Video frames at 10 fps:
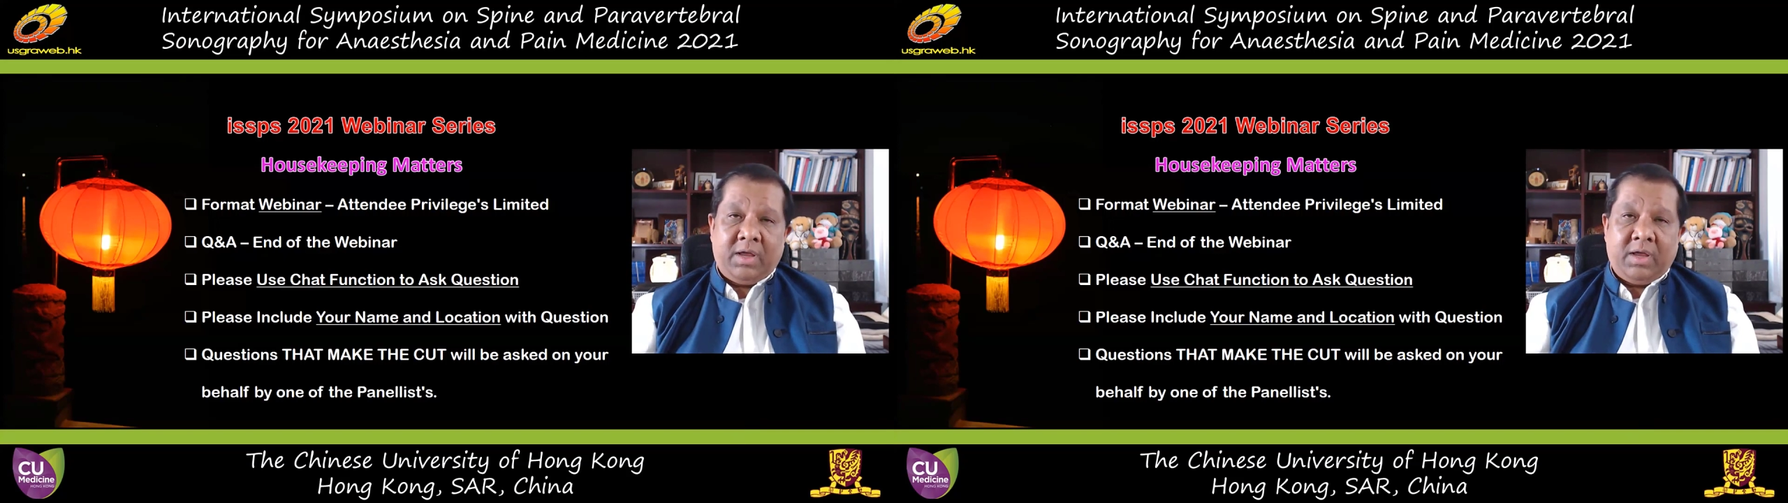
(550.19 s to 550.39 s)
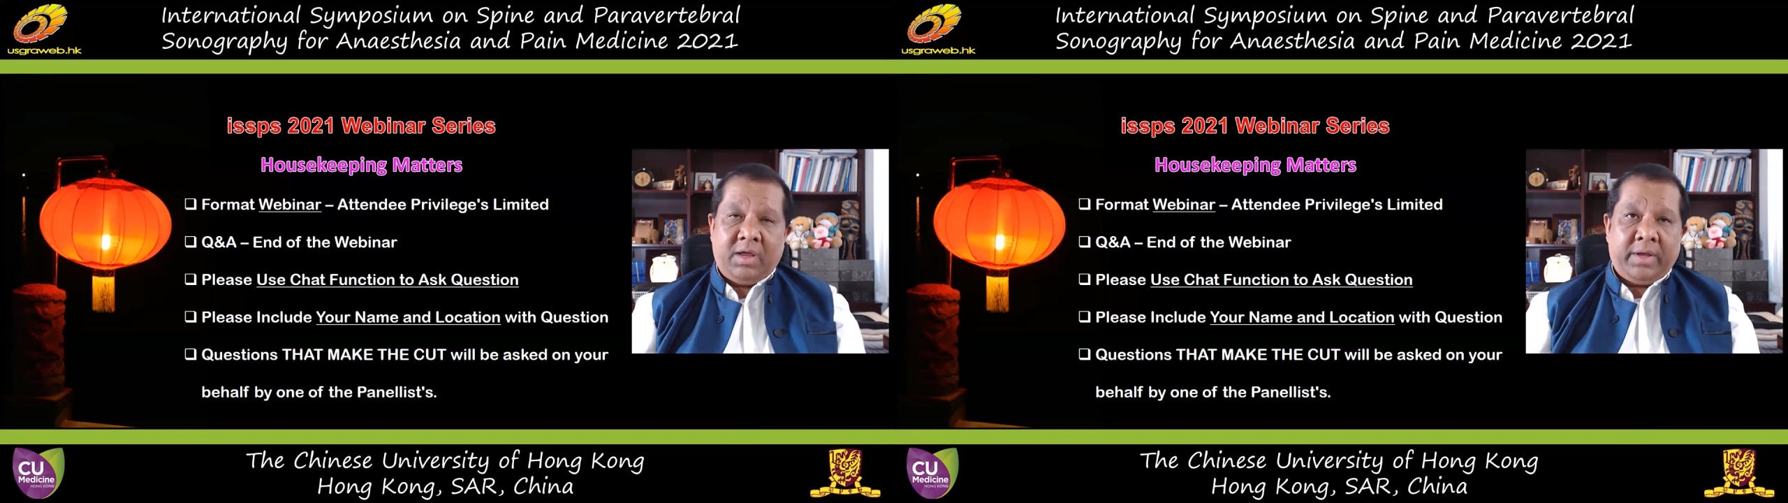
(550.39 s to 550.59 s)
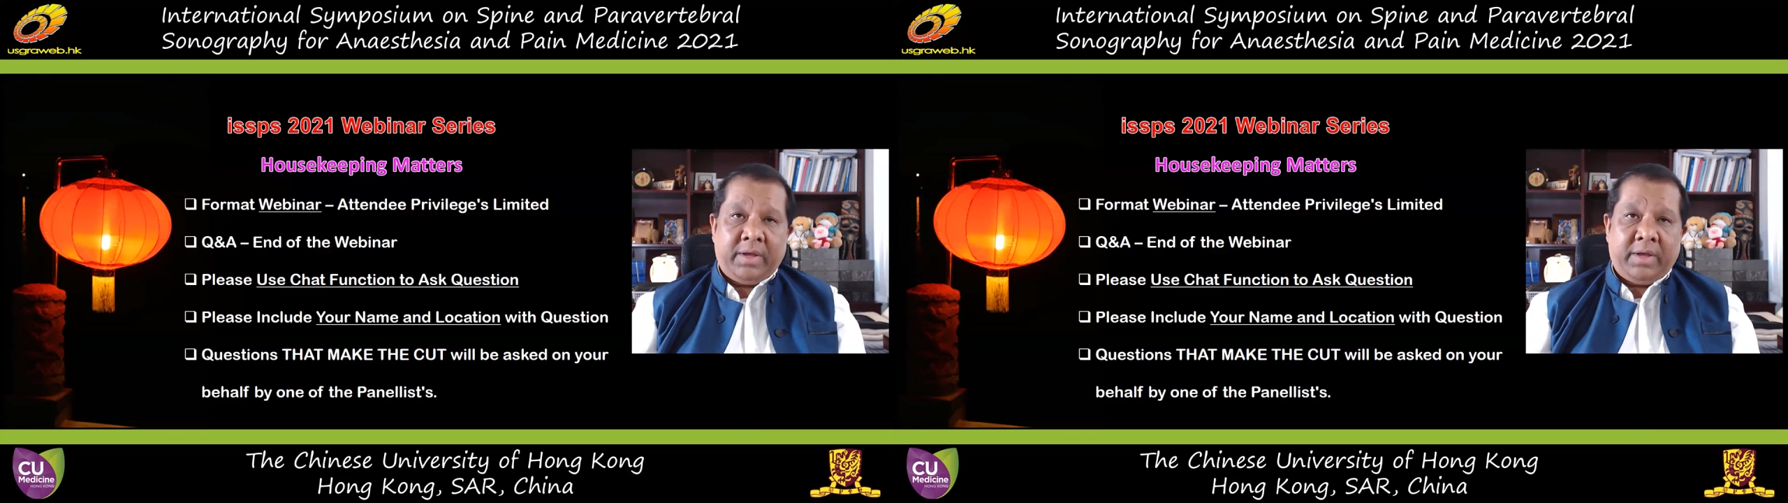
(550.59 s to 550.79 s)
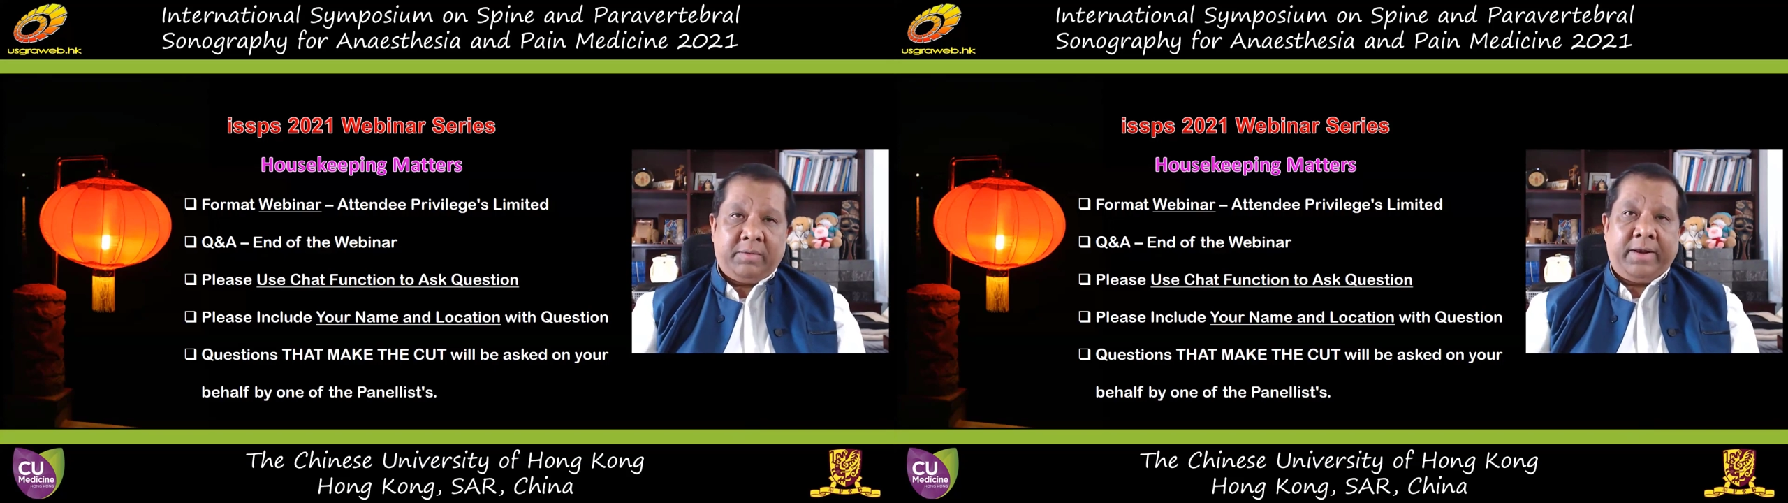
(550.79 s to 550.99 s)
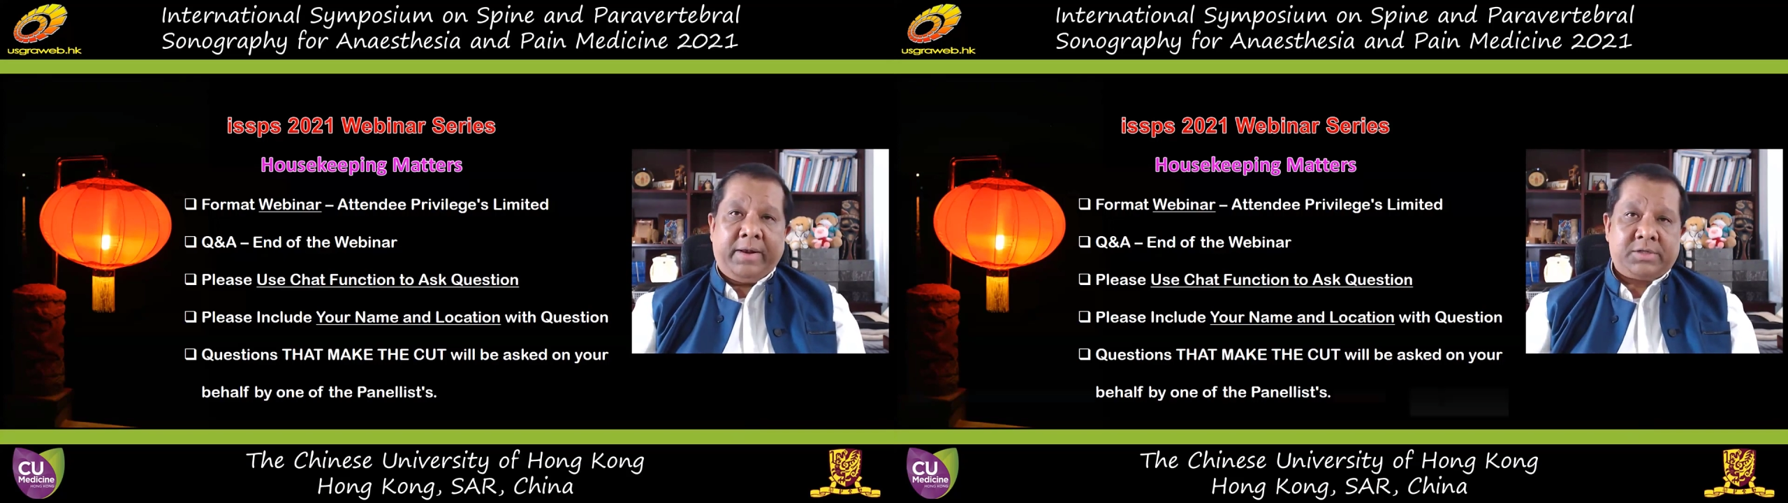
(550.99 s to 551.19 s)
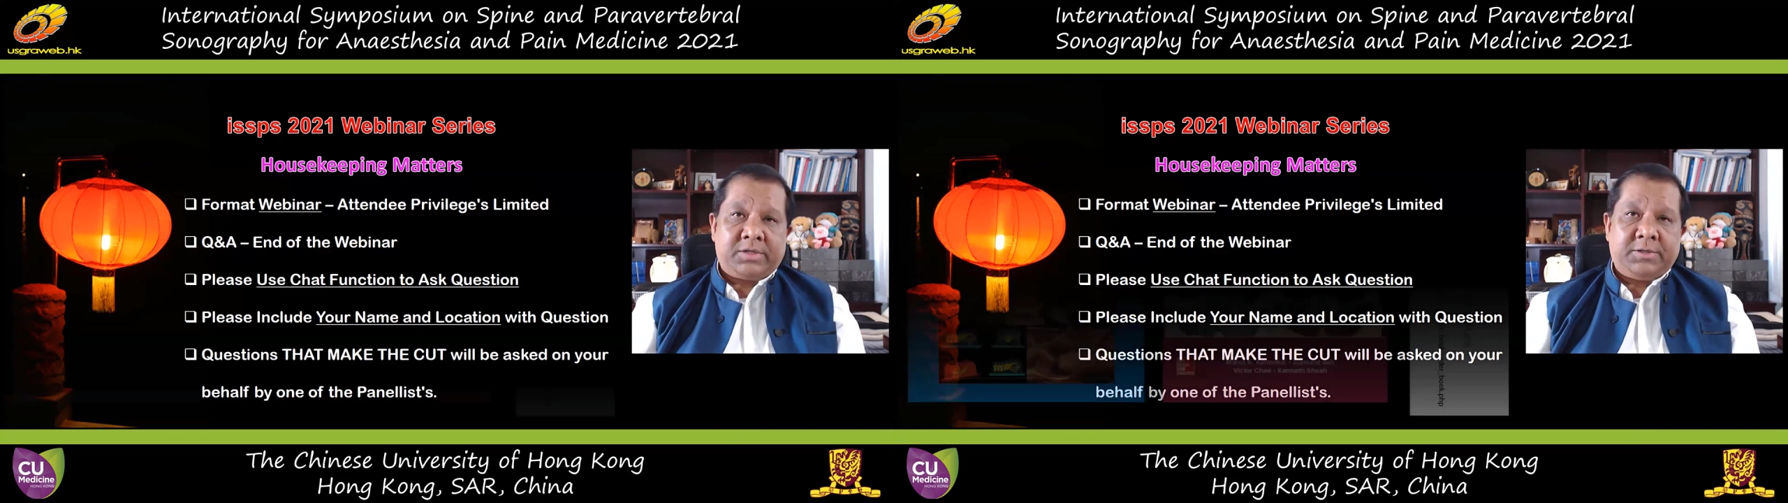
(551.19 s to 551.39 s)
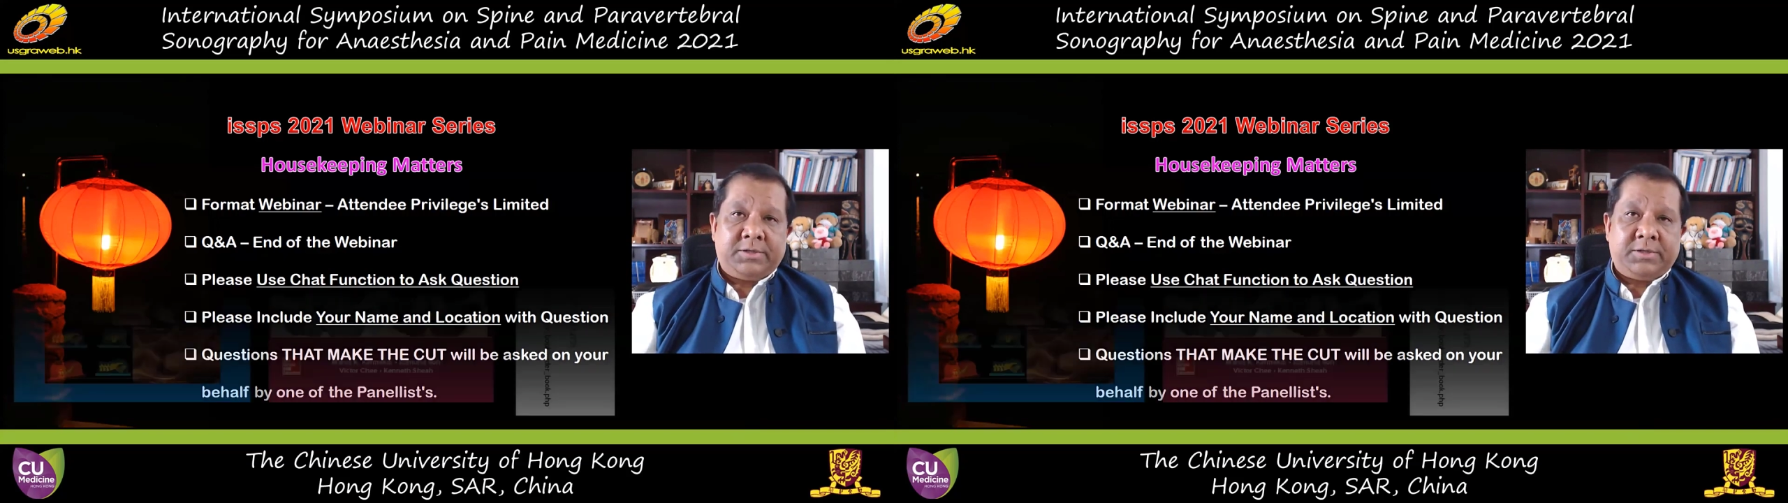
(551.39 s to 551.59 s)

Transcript: by the panelist.